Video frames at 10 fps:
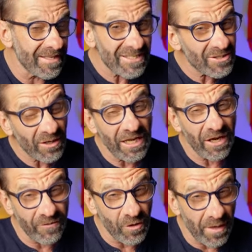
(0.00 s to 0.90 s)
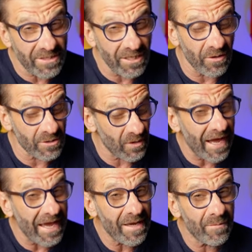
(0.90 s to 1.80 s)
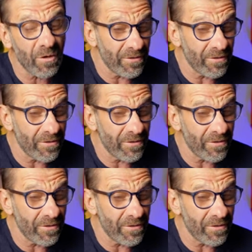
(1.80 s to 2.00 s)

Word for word: And this is only a few months ago. So I am new.